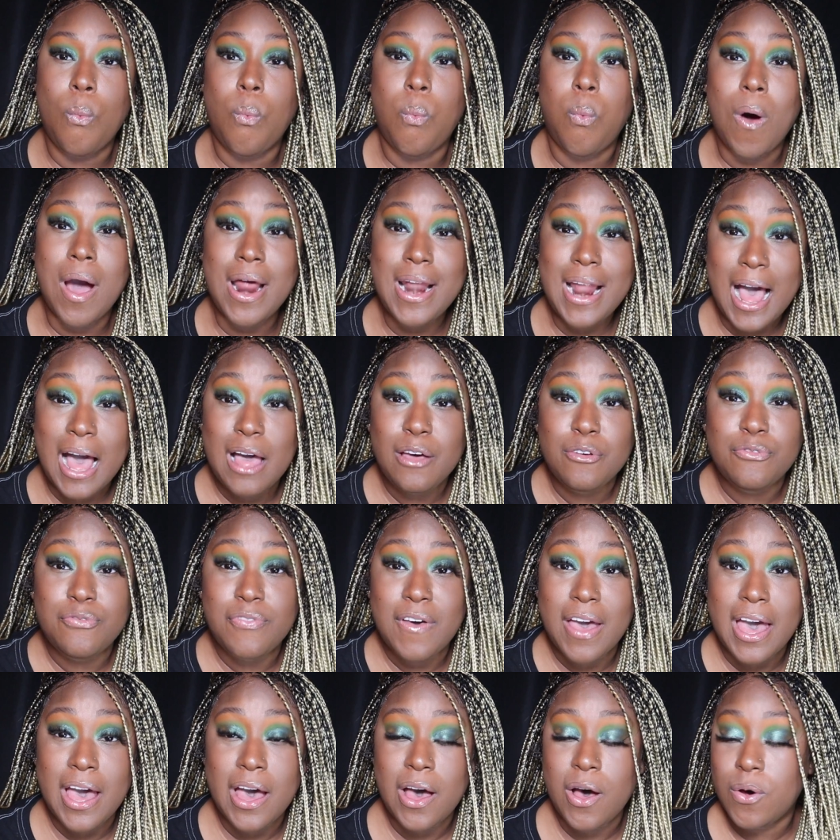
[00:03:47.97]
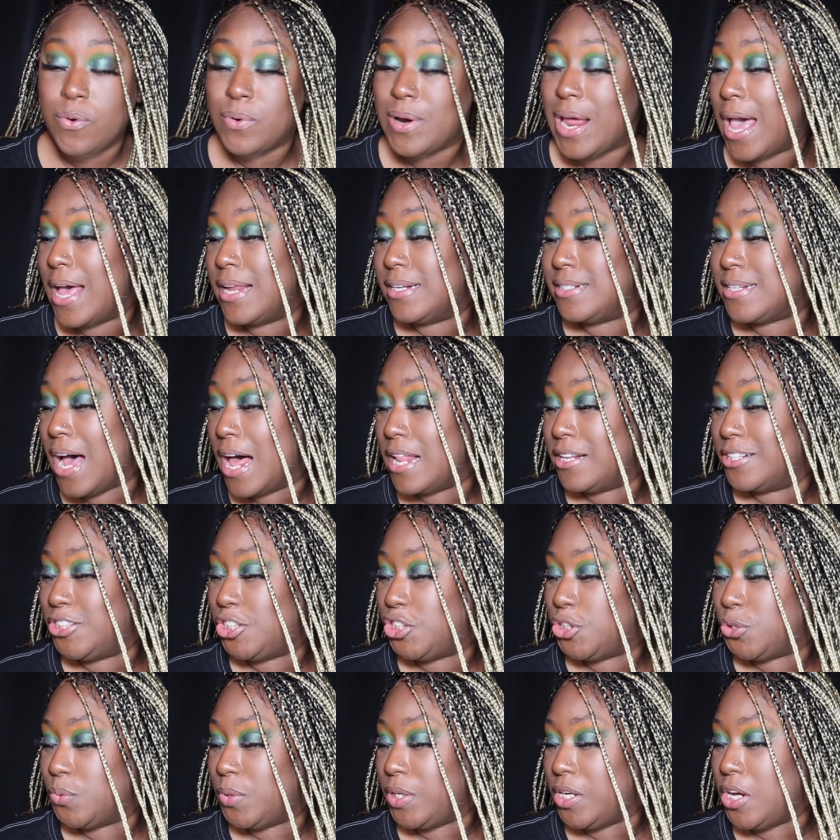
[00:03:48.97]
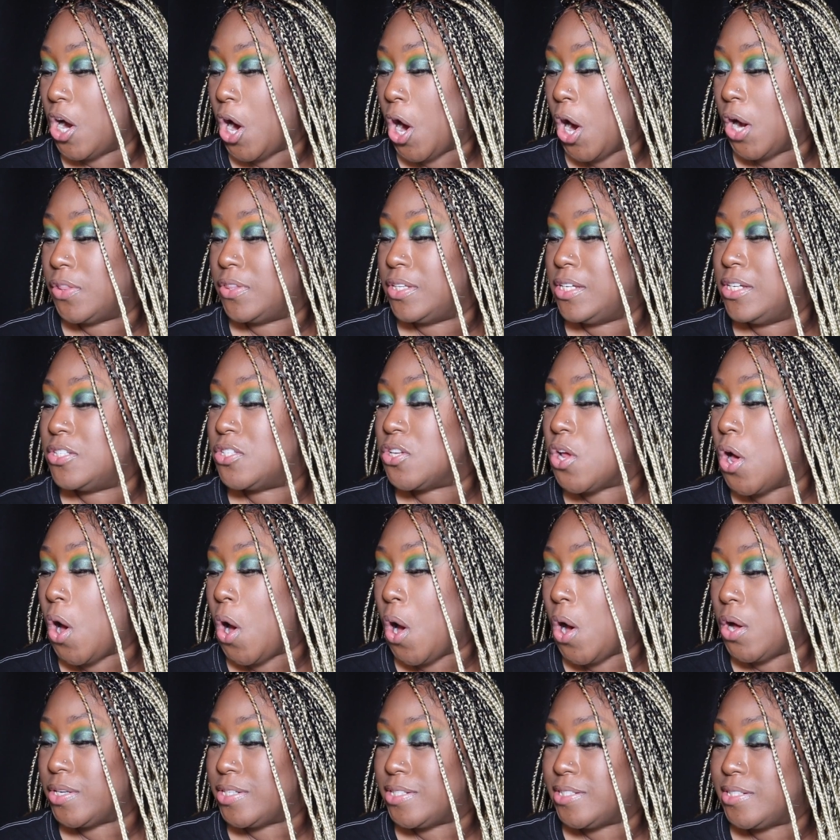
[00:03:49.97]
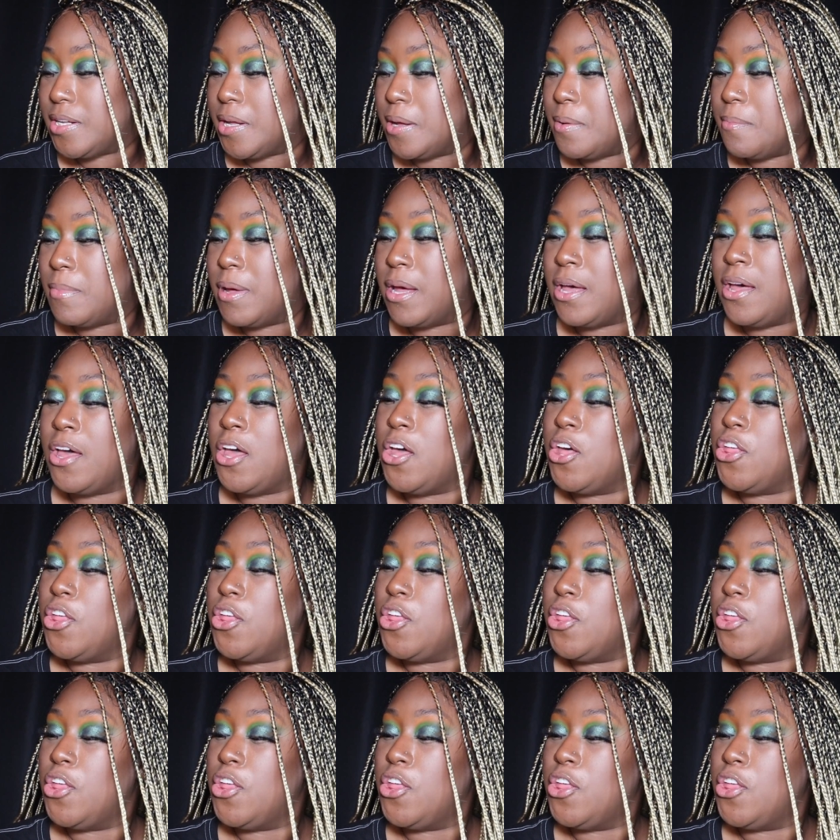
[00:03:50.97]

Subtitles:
What I found at Dollar Tree are these awesome